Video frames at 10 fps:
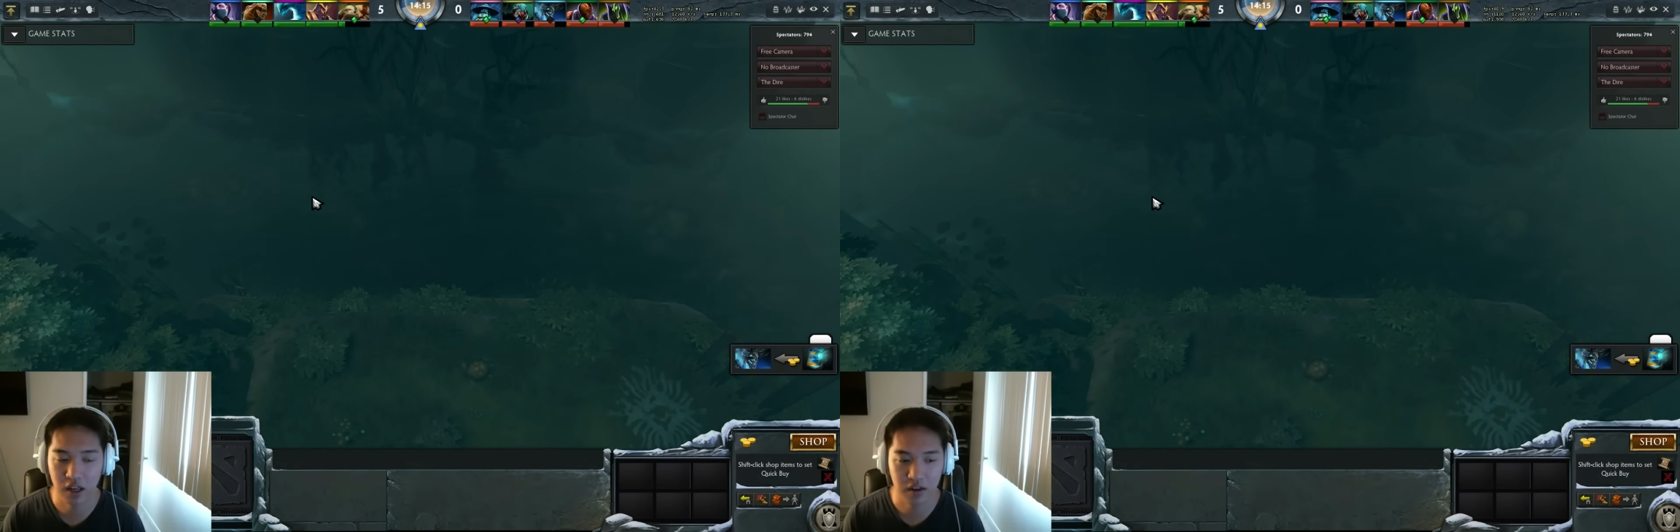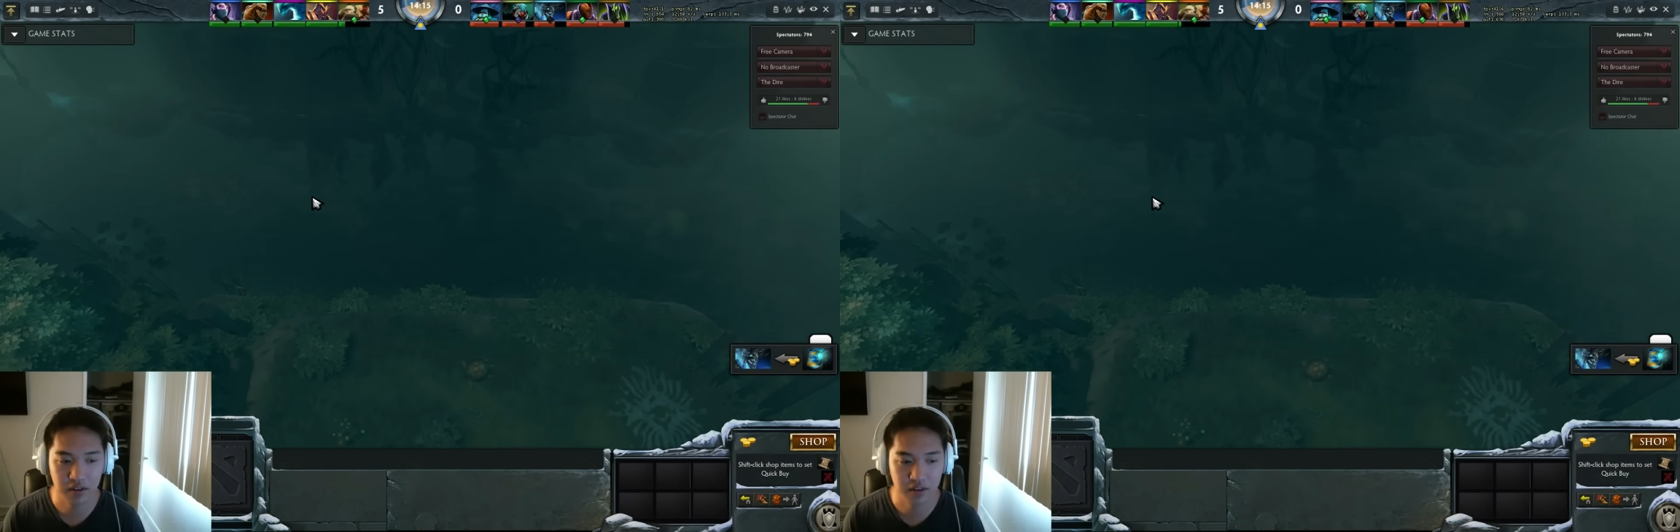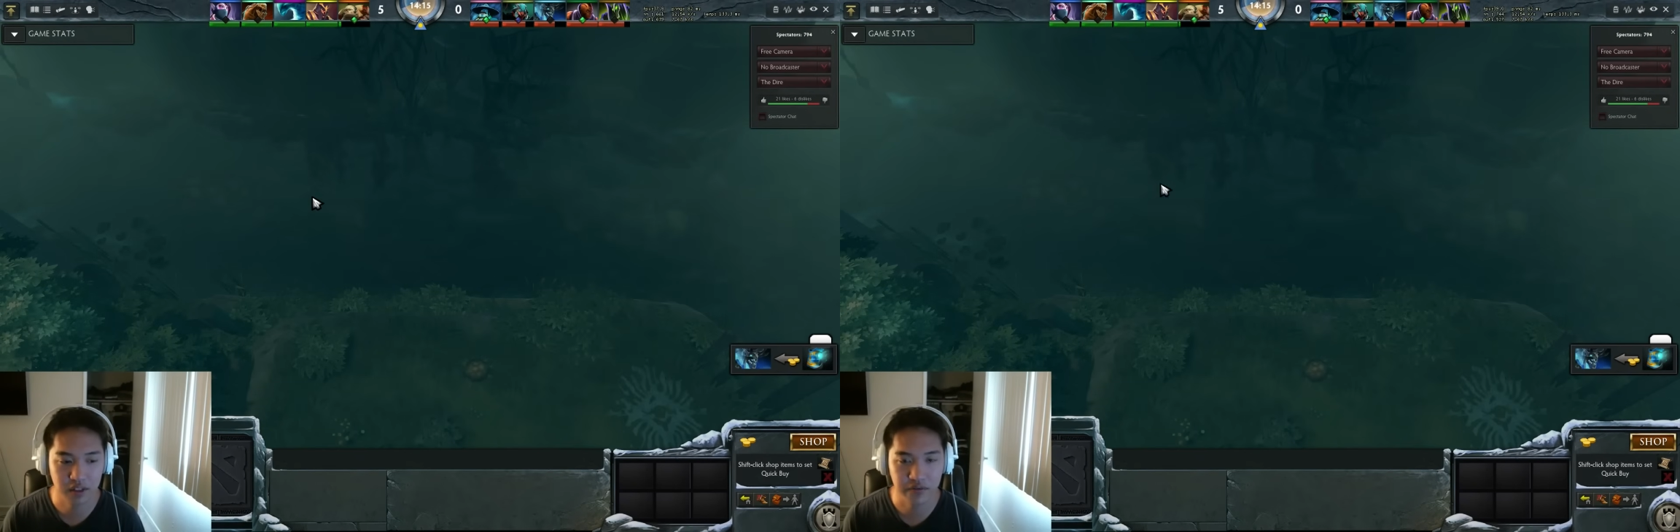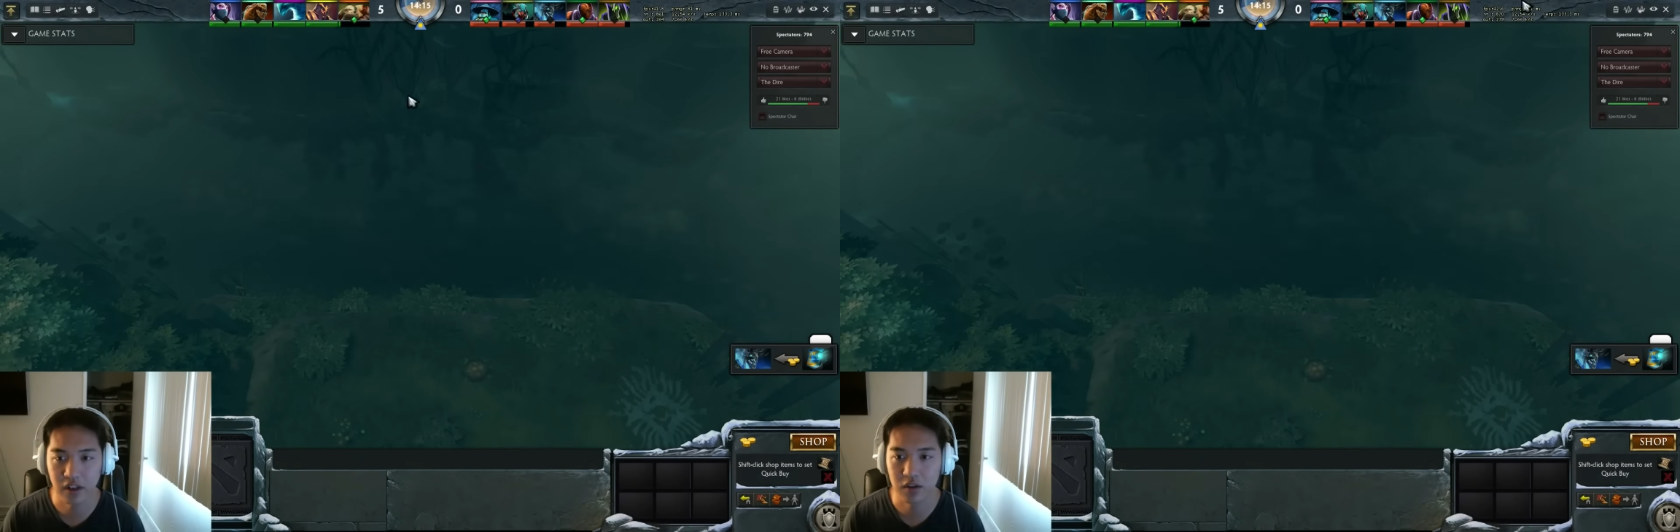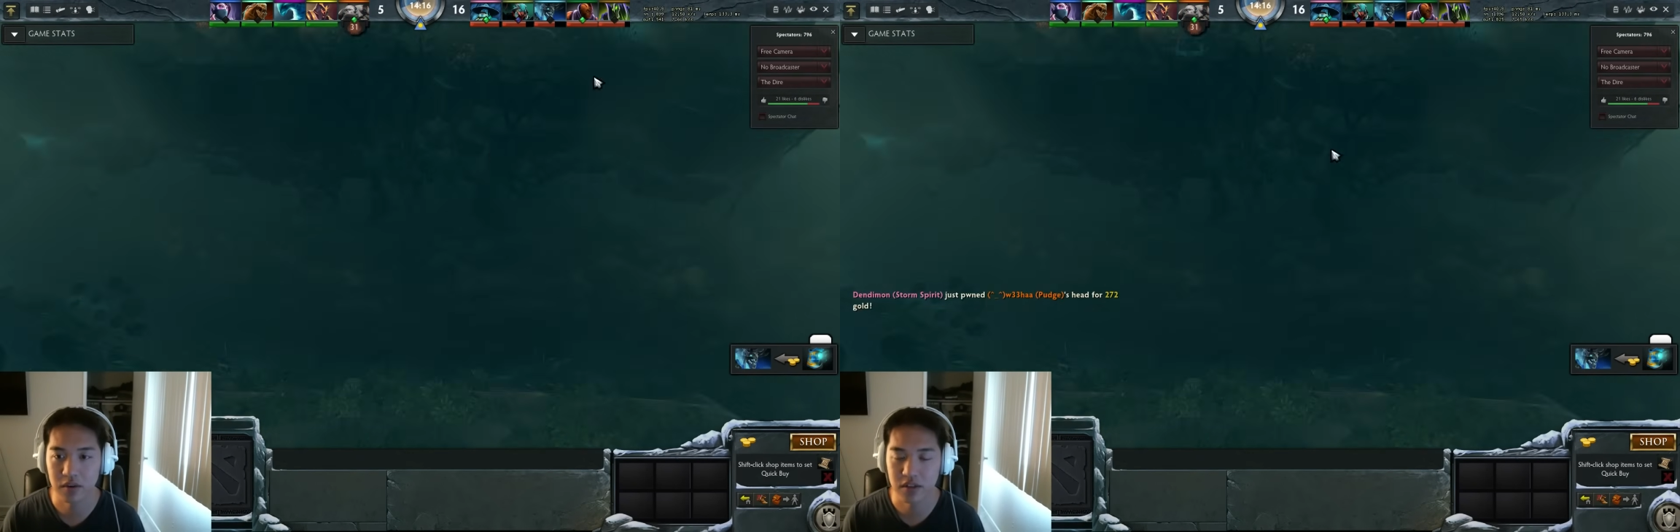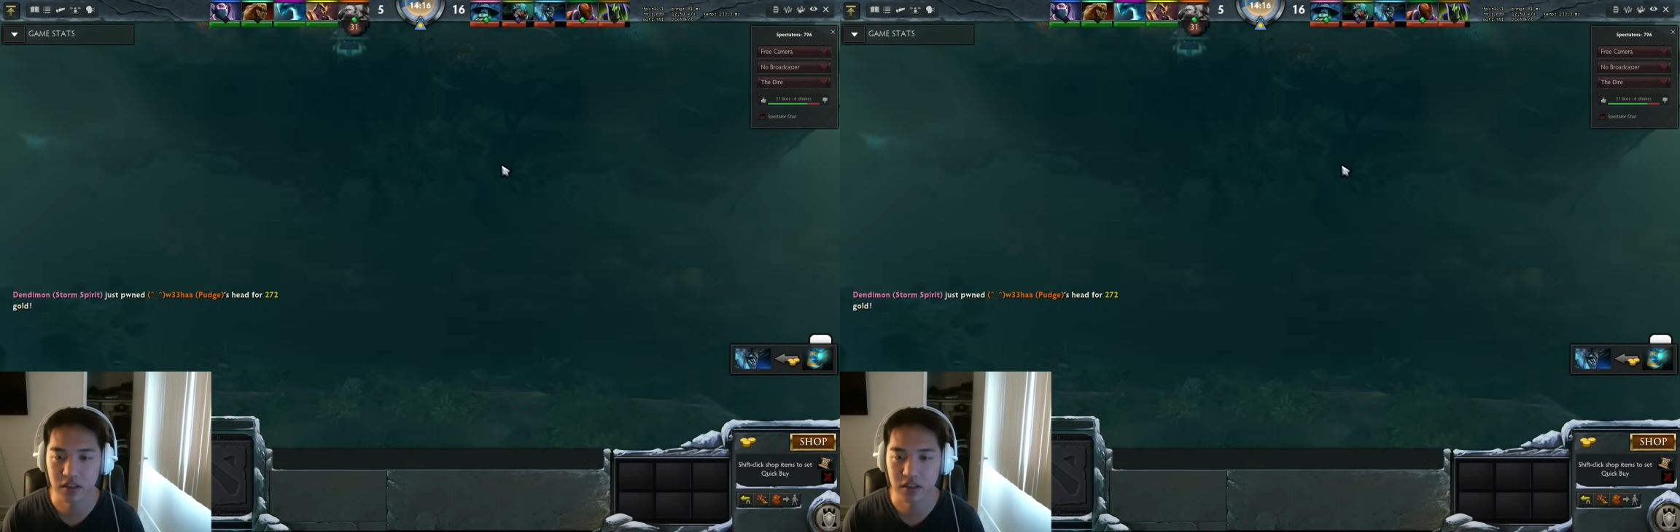lot of the developers